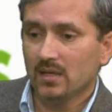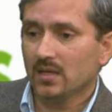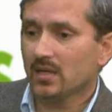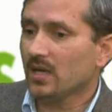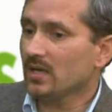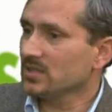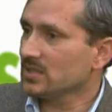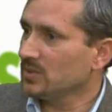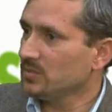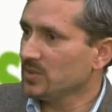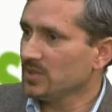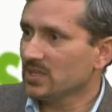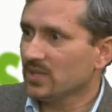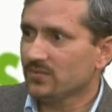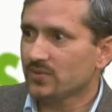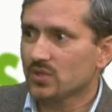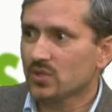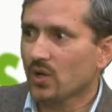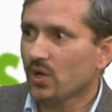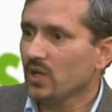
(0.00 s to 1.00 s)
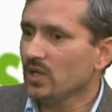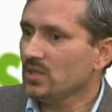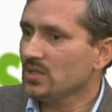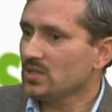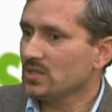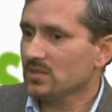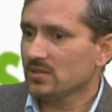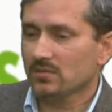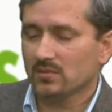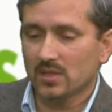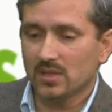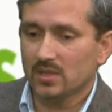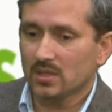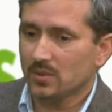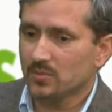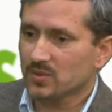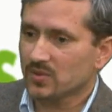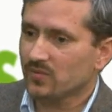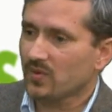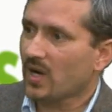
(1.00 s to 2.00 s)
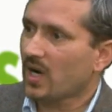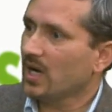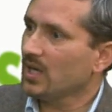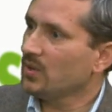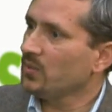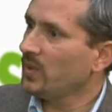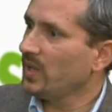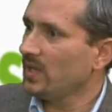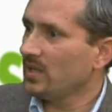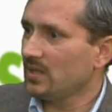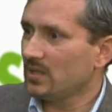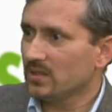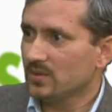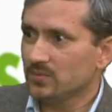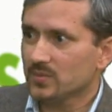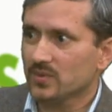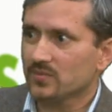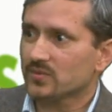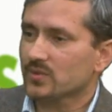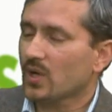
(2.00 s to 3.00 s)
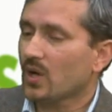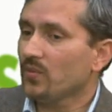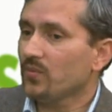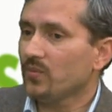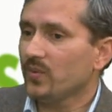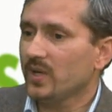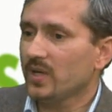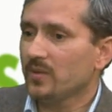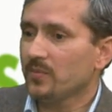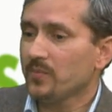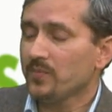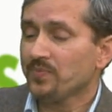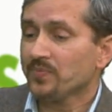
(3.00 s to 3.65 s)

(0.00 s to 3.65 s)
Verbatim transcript: customers have choice in terms of hardware, in terms of software